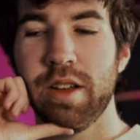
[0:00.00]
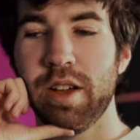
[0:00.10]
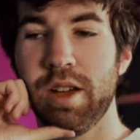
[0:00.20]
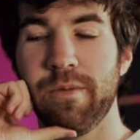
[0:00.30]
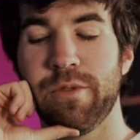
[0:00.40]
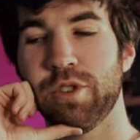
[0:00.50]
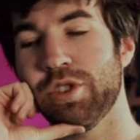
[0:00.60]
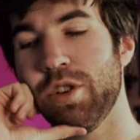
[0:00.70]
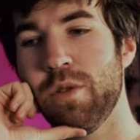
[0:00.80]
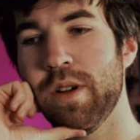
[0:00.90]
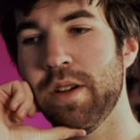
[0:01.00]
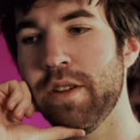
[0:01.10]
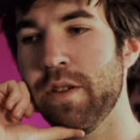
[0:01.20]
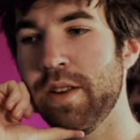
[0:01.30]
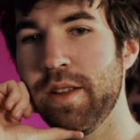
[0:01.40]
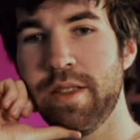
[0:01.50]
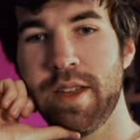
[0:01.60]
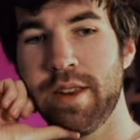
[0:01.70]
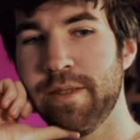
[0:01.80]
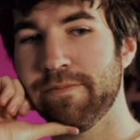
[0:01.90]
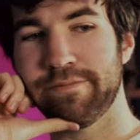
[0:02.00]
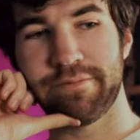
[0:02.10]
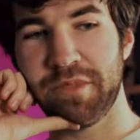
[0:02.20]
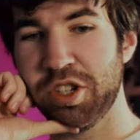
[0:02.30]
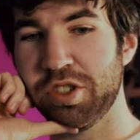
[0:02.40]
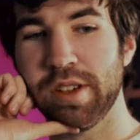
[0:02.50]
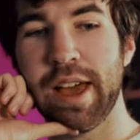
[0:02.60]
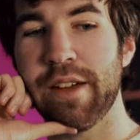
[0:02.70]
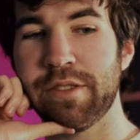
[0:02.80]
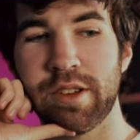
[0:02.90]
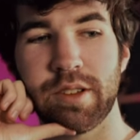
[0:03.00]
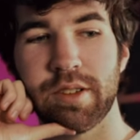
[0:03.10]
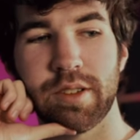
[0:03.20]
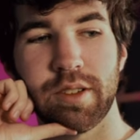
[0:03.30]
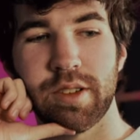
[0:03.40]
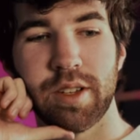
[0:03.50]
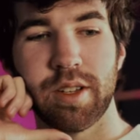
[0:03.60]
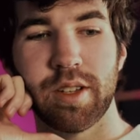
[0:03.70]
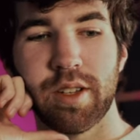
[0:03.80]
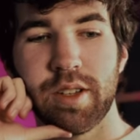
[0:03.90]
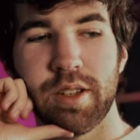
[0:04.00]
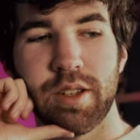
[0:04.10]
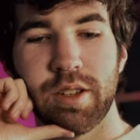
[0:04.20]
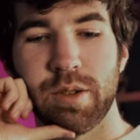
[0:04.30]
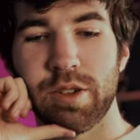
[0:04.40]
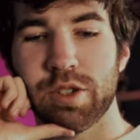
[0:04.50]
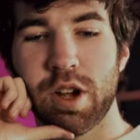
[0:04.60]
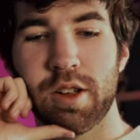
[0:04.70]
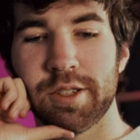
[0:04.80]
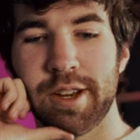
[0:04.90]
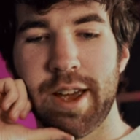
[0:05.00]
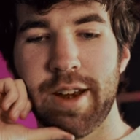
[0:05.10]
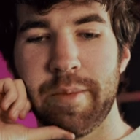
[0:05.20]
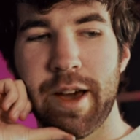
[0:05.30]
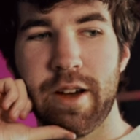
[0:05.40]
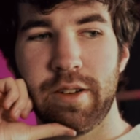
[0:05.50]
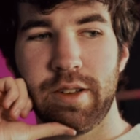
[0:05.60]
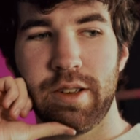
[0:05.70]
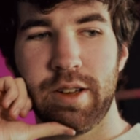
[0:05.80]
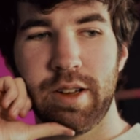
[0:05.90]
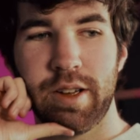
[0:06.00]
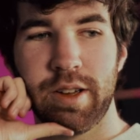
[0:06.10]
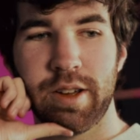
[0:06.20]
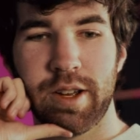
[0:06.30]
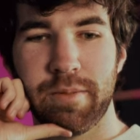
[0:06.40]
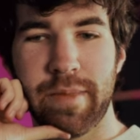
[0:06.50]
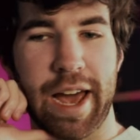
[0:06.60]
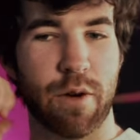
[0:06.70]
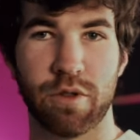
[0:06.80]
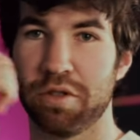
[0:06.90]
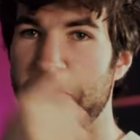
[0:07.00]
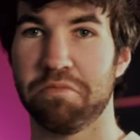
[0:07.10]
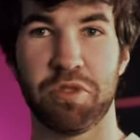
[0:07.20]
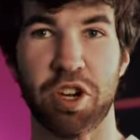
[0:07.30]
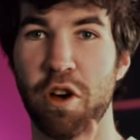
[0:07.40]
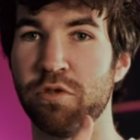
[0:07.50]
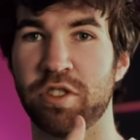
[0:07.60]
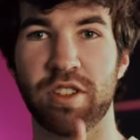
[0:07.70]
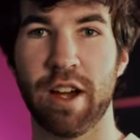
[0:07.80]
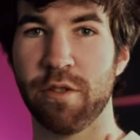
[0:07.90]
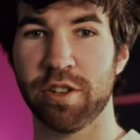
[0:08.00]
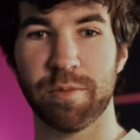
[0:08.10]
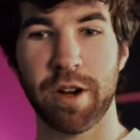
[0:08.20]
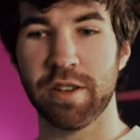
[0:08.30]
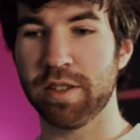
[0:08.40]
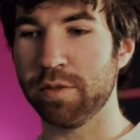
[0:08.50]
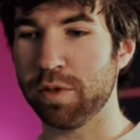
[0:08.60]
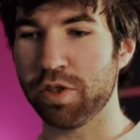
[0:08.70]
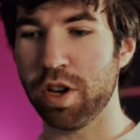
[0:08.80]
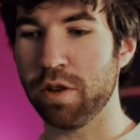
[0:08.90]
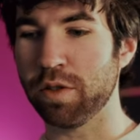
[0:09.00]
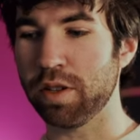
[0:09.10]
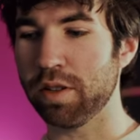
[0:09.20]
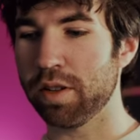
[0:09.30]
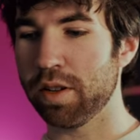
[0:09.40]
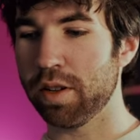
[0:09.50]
um, for a show we were doing, and then he just left, and we just called tonight about um, our shows, our experiences with shows, and